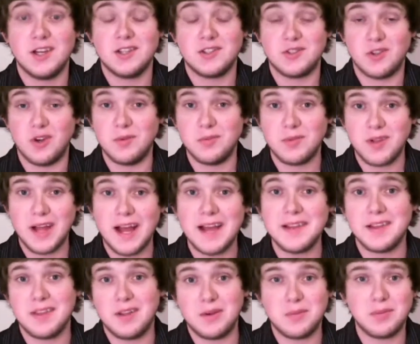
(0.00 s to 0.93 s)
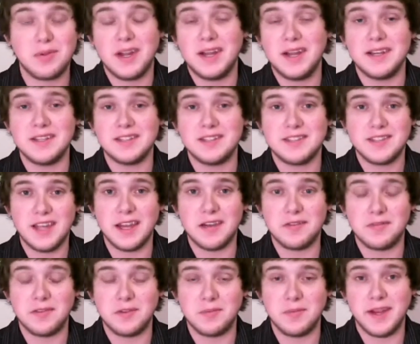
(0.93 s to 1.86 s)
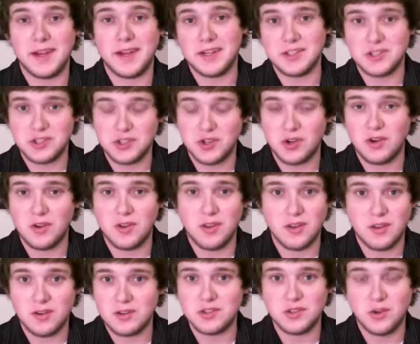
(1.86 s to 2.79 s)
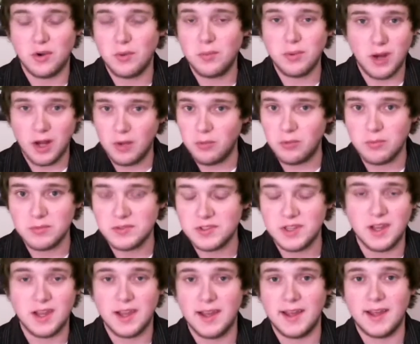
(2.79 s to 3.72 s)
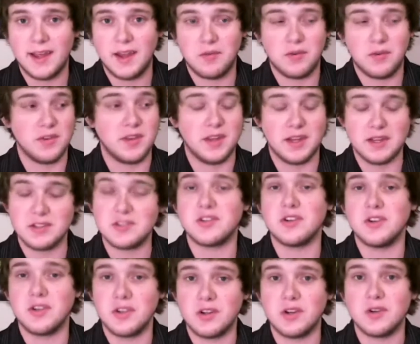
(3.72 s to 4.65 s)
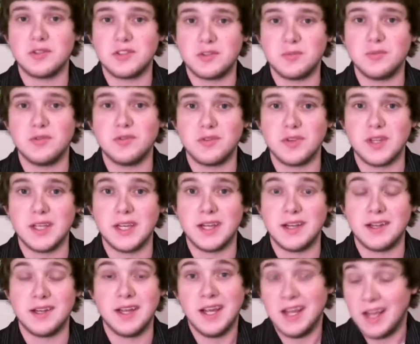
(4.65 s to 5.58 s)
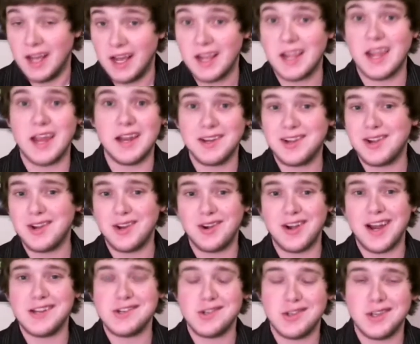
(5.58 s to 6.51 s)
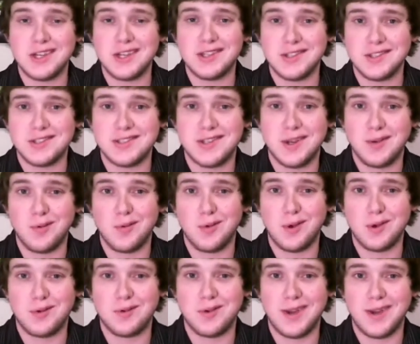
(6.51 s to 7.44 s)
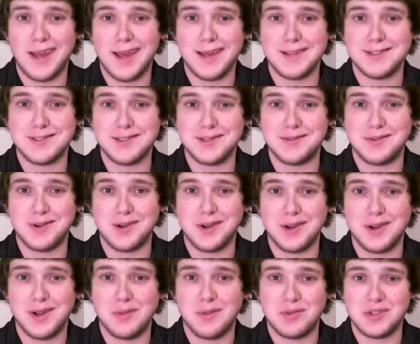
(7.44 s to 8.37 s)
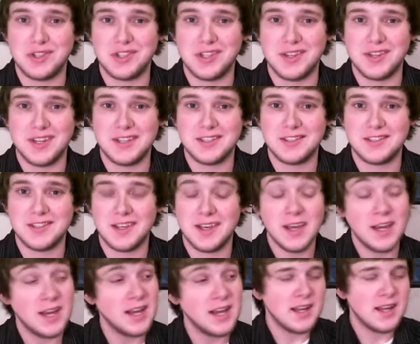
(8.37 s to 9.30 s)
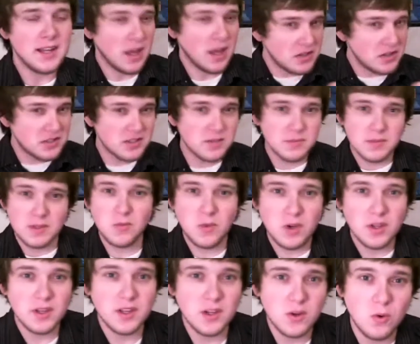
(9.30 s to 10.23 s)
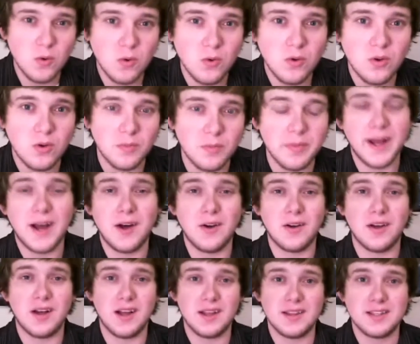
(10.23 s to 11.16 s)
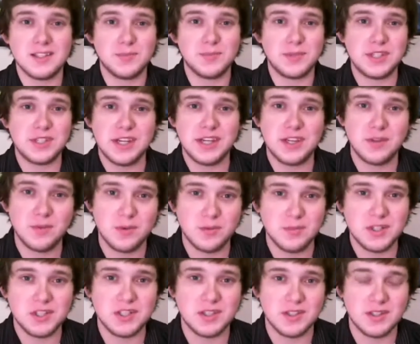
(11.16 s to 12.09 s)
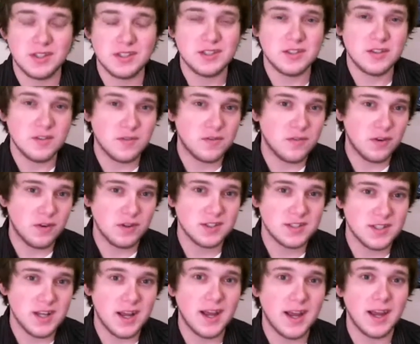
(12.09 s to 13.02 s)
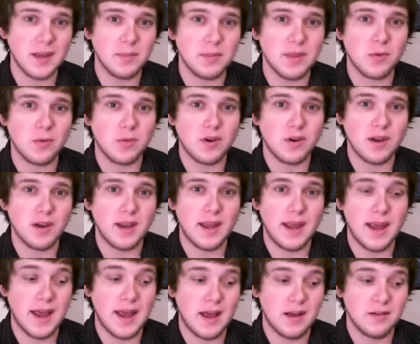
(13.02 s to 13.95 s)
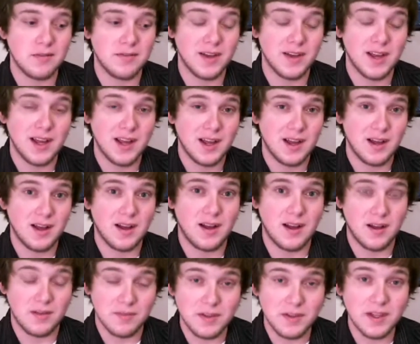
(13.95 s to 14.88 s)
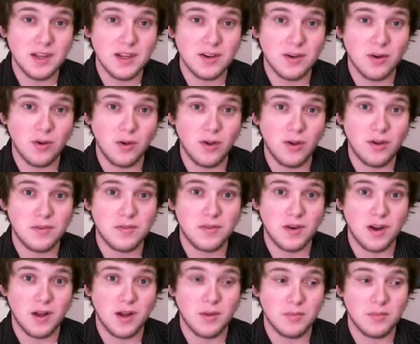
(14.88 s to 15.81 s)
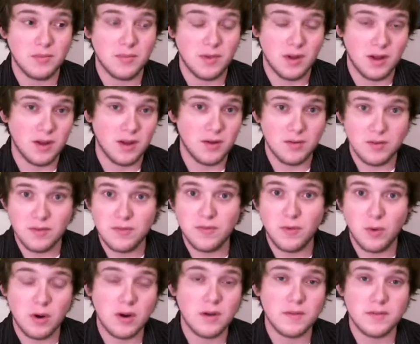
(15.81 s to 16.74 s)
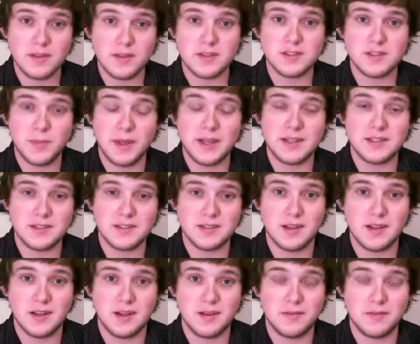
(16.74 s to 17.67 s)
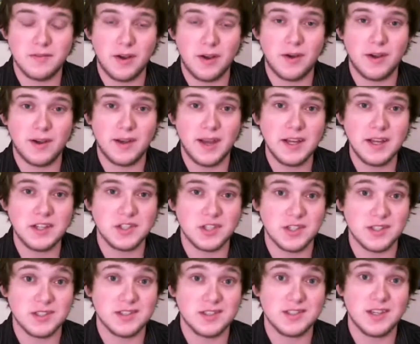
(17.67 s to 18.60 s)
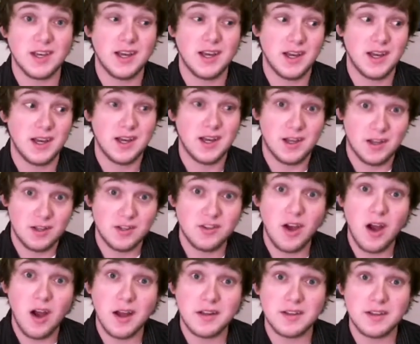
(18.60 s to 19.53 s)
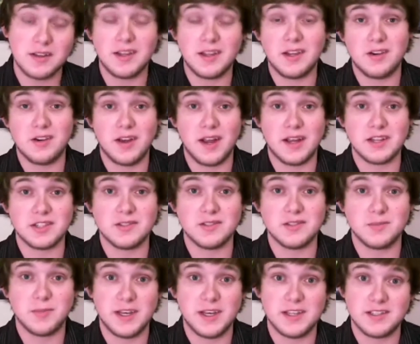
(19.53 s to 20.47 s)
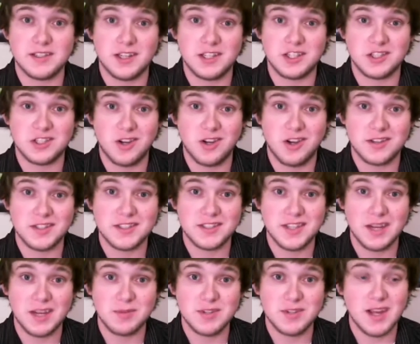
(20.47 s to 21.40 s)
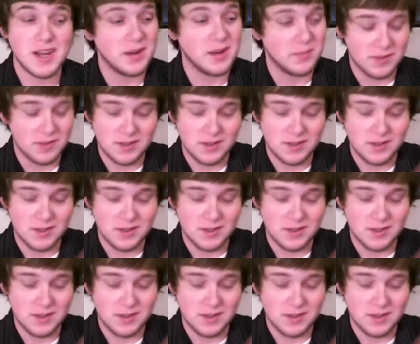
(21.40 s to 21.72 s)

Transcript: So I'm glad that their plane is safe and making sure that there's no problems and that everything is going to go smoothly. And again, congratulations to everyone for NASA for accomplishing this. Now there's something really cool about uh, this particular mission. This is the first time that we're going to have uh, a vehicle from uh, four of the spacefaring uh, nations docked at the International Space Station all at the same time.